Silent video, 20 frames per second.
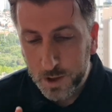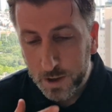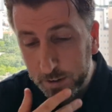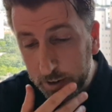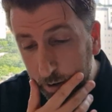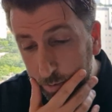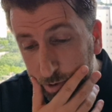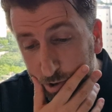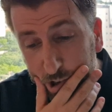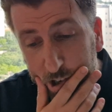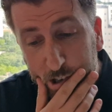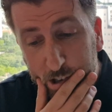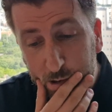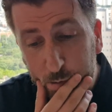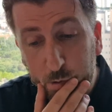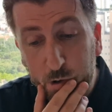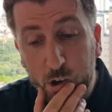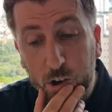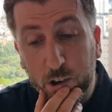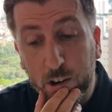now Richarlison
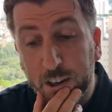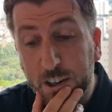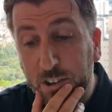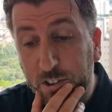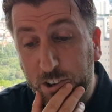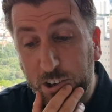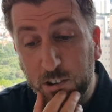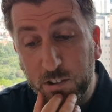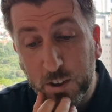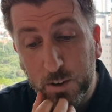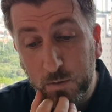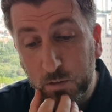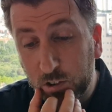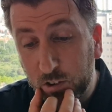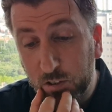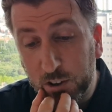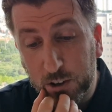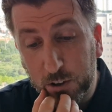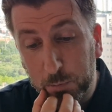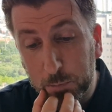was good. Like I say,
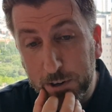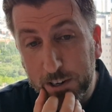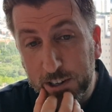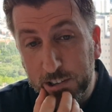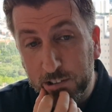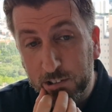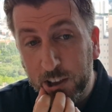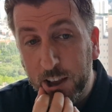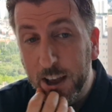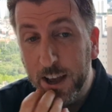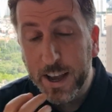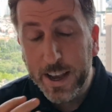76 minutes.